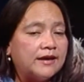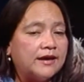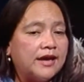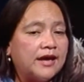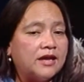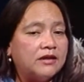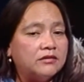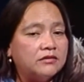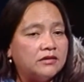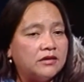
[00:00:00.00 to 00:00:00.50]

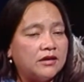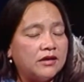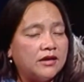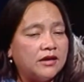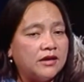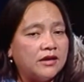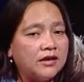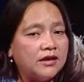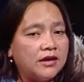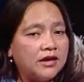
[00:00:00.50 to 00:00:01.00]
And
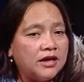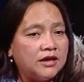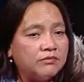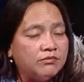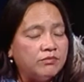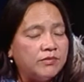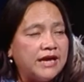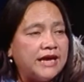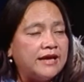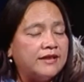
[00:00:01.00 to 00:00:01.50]
it
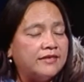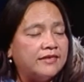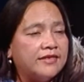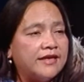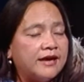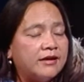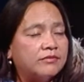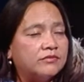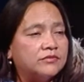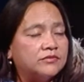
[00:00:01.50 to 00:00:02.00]
made
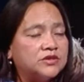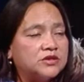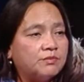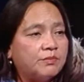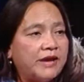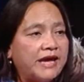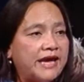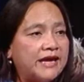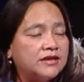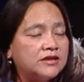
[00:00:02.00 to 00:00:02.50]
them
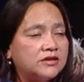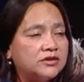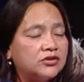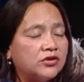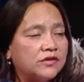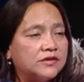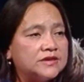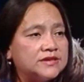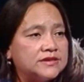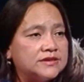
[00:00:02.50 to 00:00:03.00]
dependent
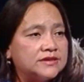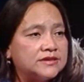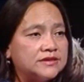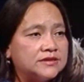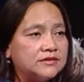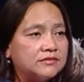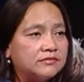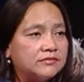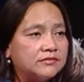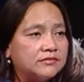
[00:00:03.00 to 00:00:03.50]
on the
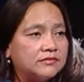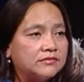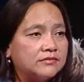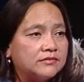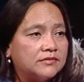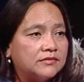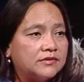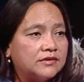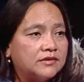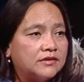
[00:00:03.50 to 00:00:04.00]
system.
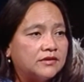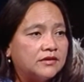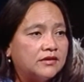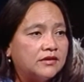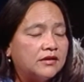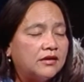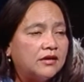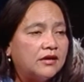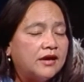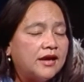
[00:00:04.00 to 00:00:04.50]

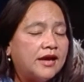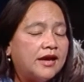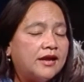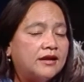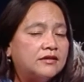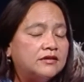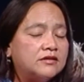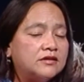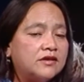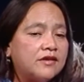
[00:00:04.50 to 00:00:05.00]

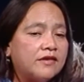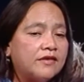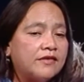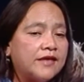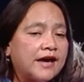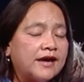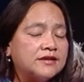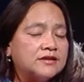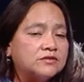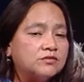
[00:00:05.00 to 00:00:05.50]
And
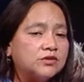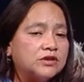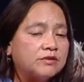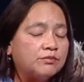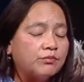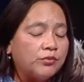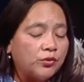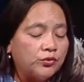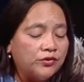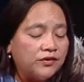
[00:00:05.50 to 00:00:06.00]
that's what
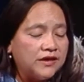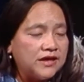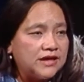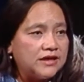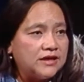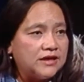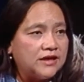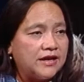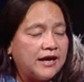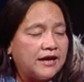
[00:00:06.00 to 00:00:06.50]
both the
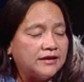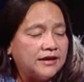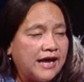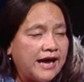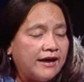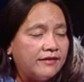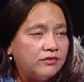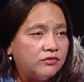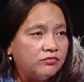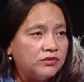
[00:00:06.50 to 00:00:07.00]
Indian Act
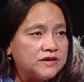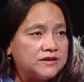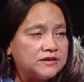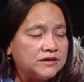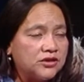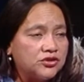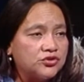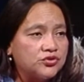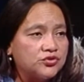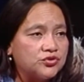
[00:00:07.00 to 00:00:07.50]
and the
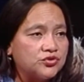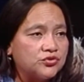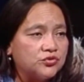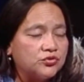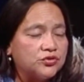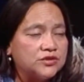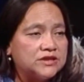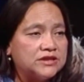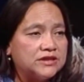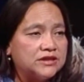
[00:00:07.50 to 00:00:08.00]
residential
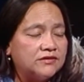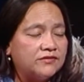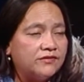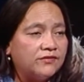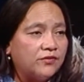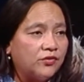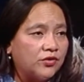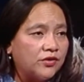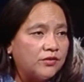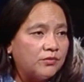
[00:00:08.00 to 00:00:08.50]
schools did
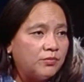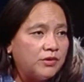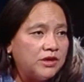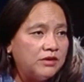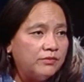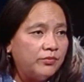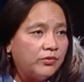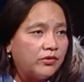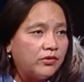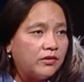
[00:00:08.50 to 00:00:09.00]
for the
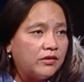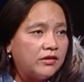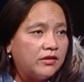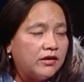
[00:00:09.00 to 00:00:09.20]
people.